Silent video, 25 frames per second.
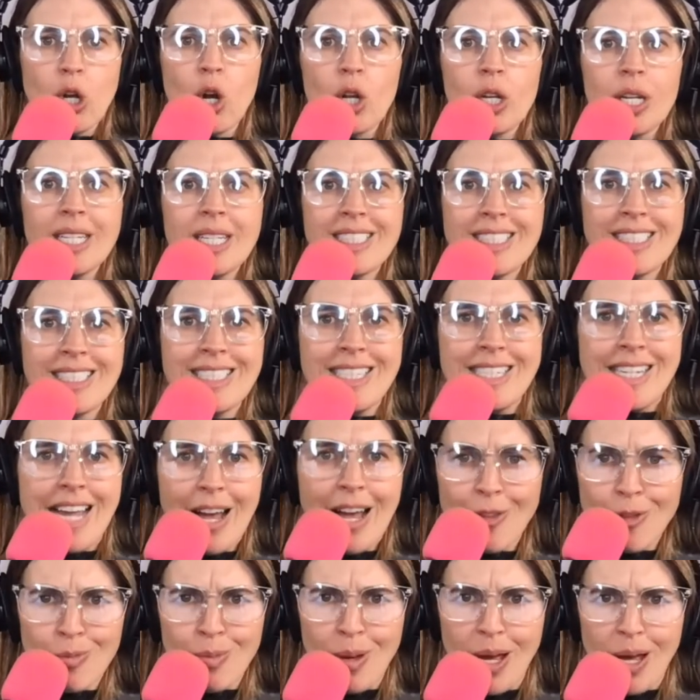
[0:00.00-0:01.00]
on his
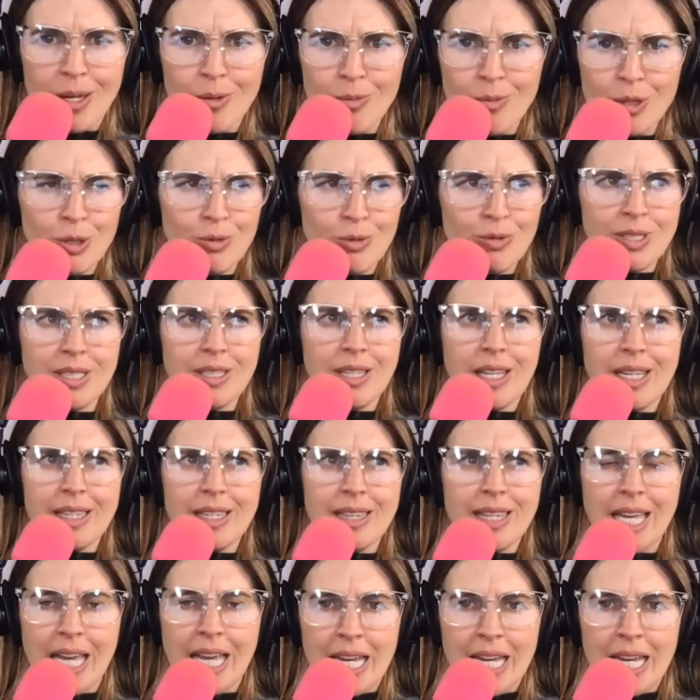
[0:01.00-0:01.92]
deathbed which was in like the